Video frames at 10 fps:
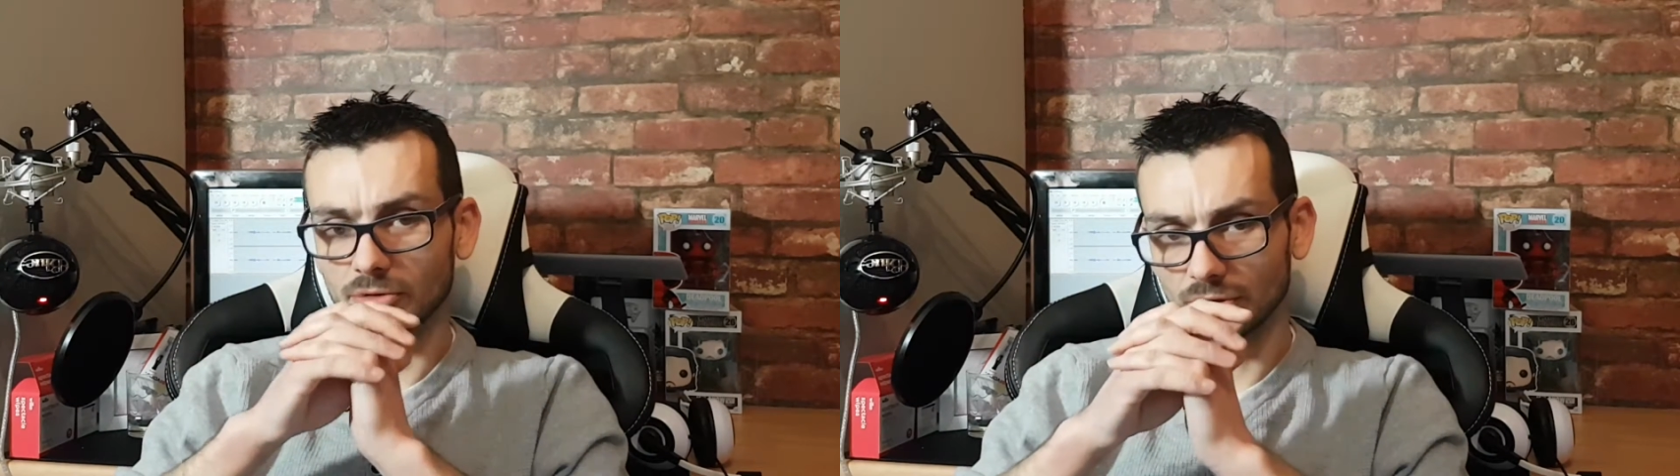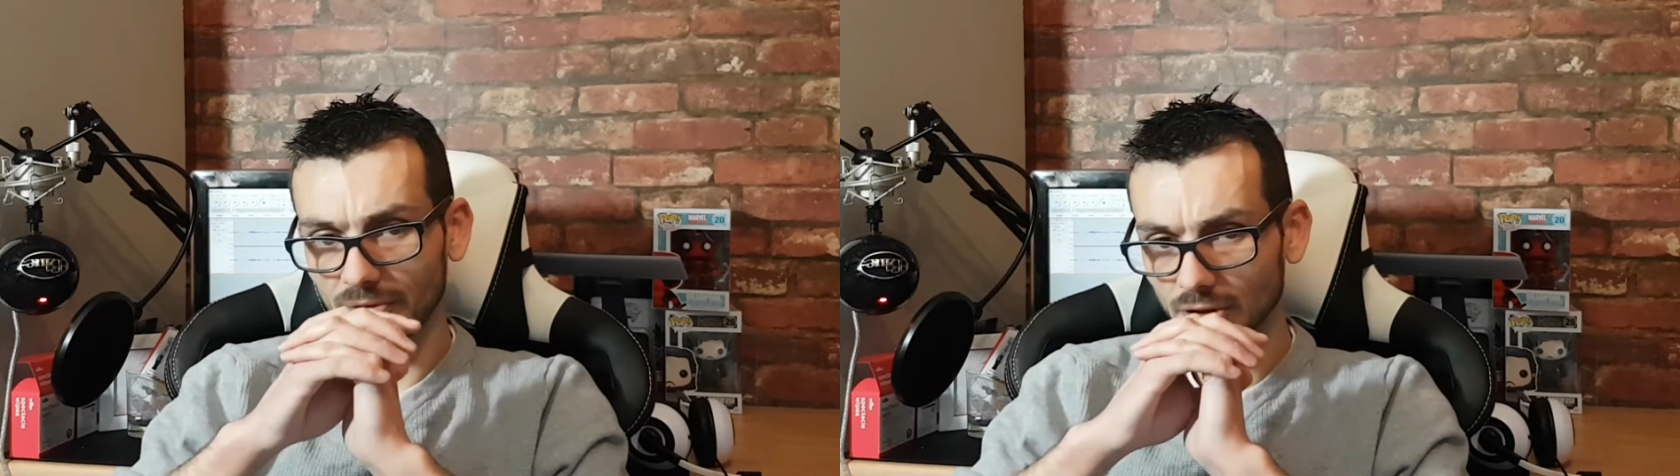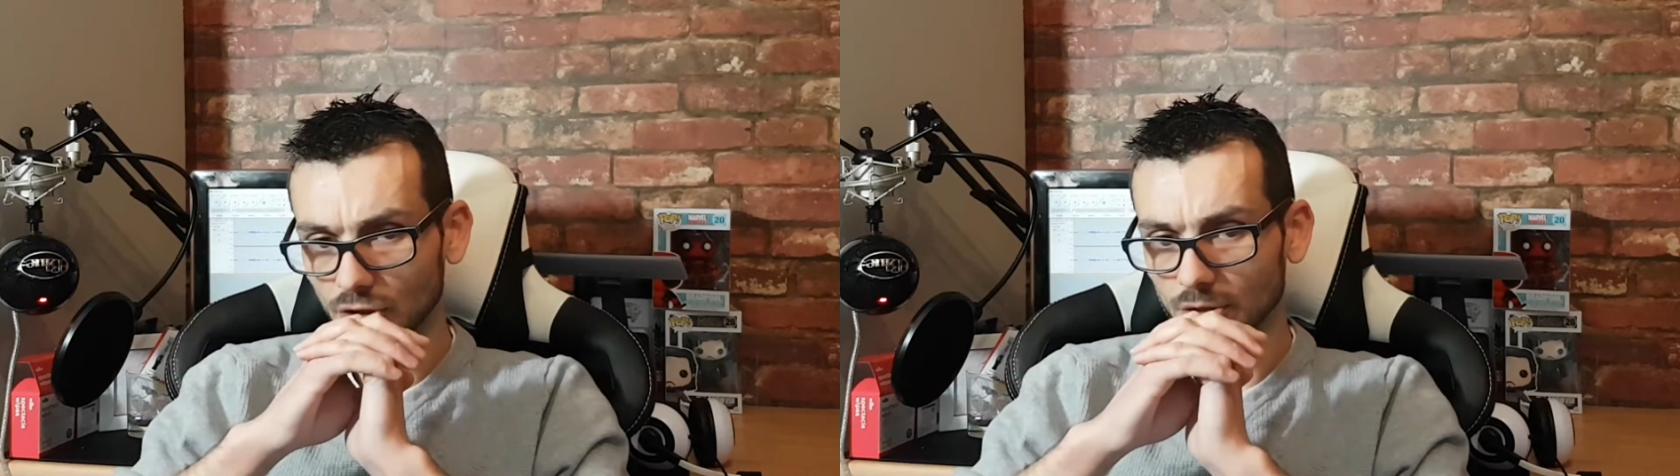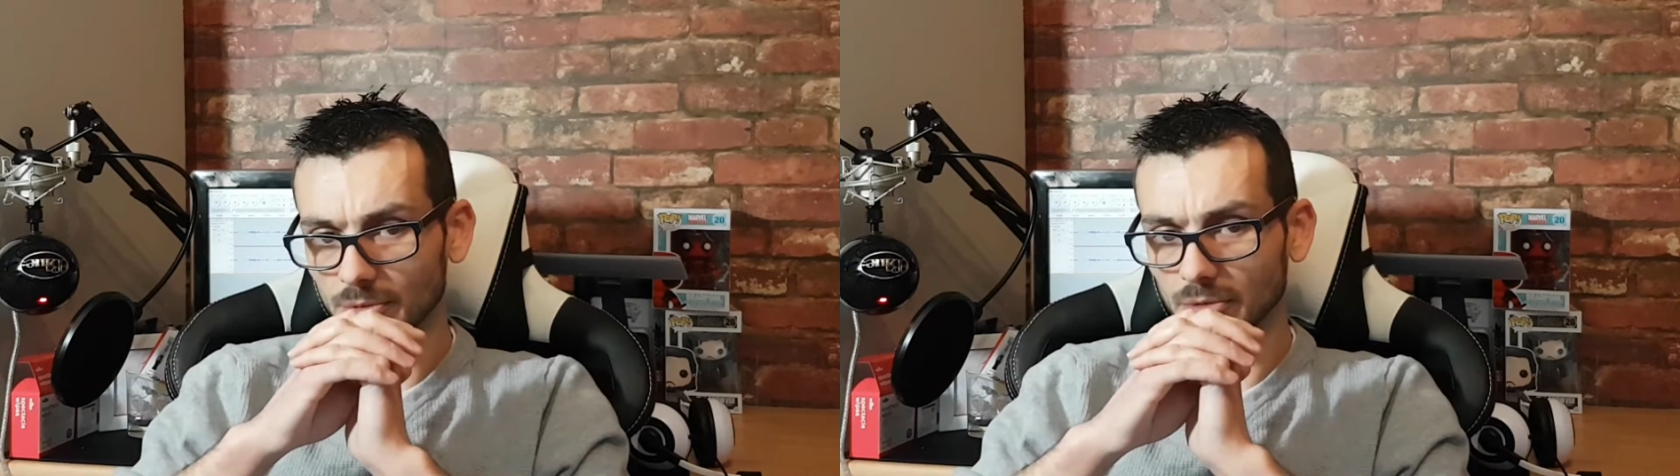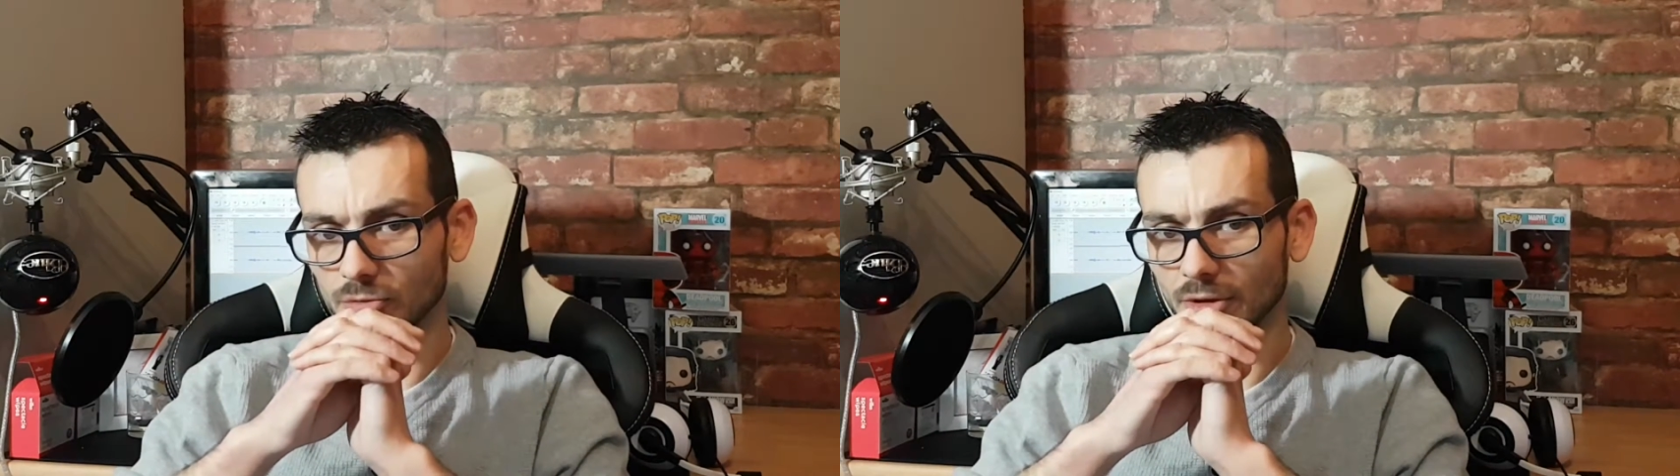I've just finished
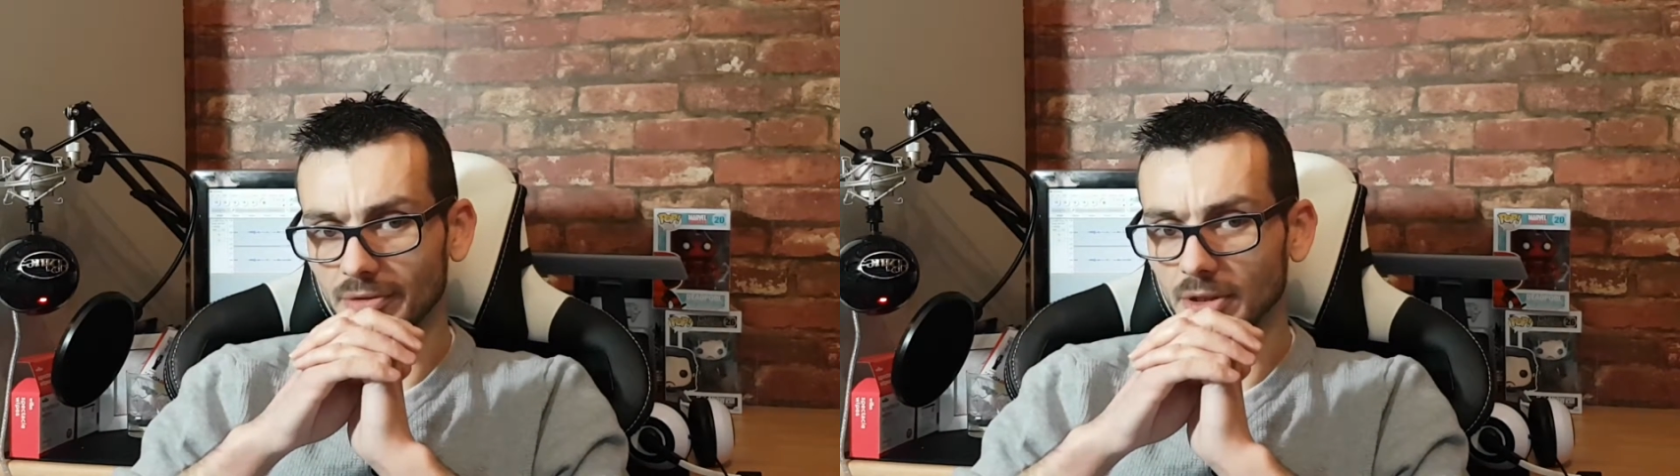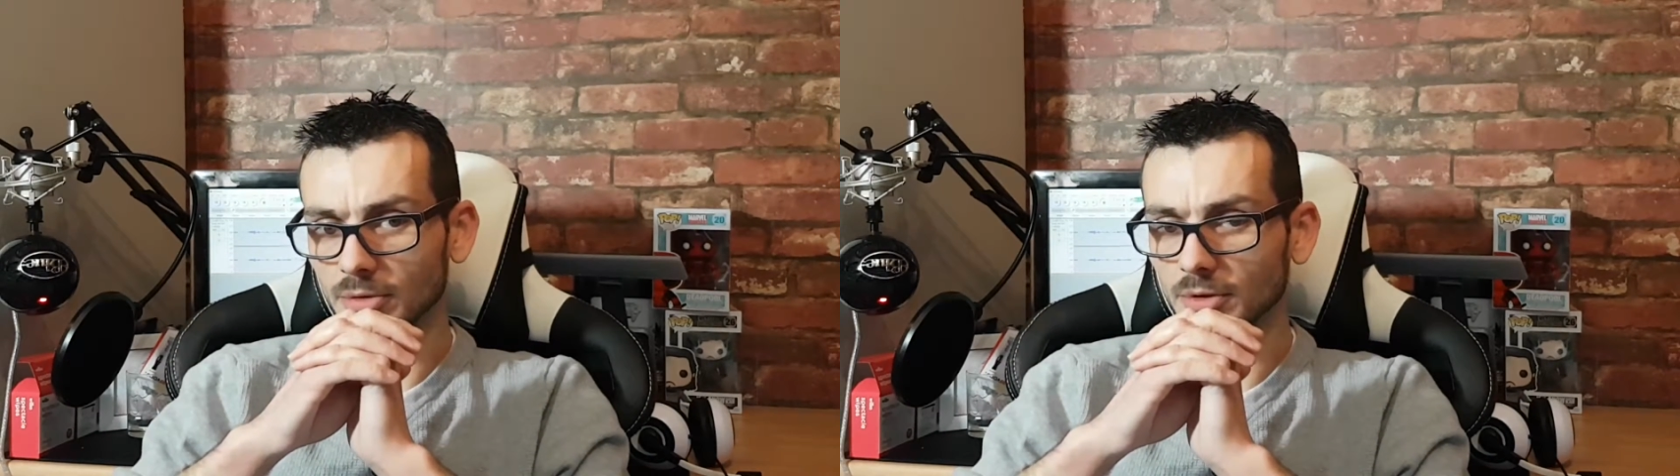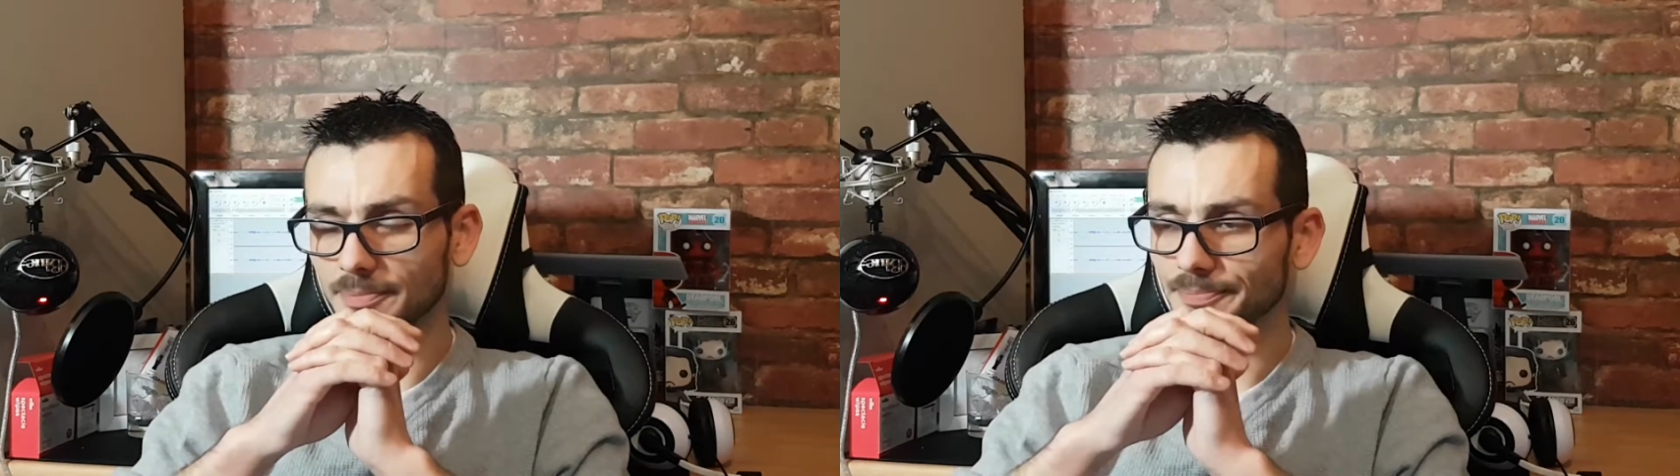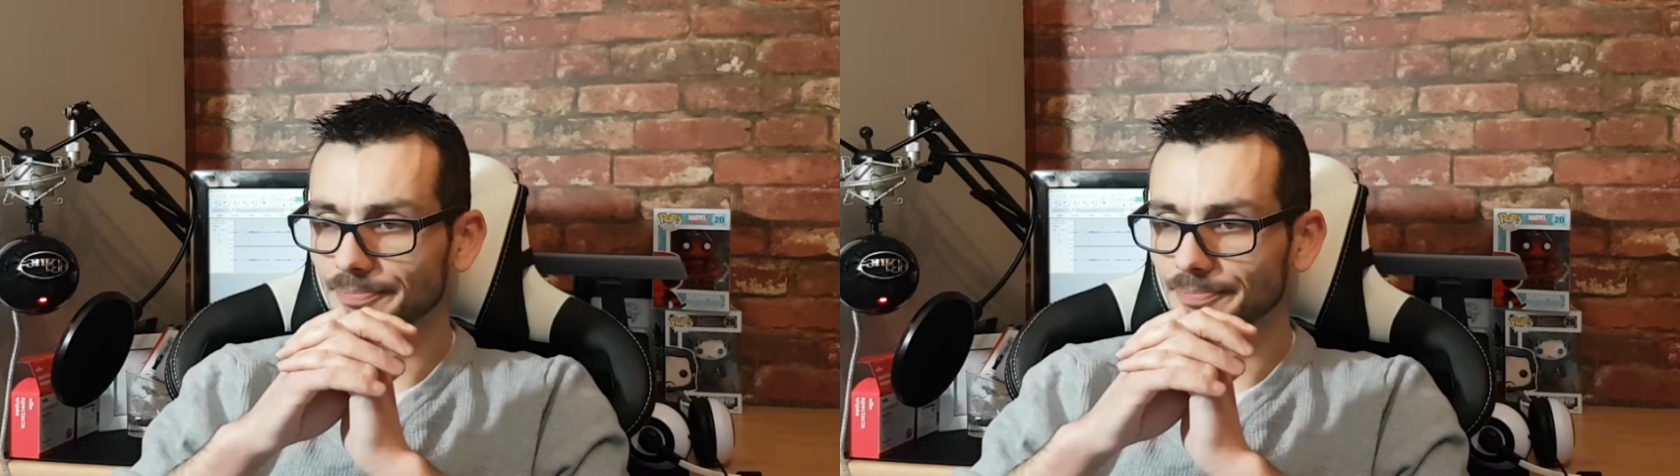up some reviews.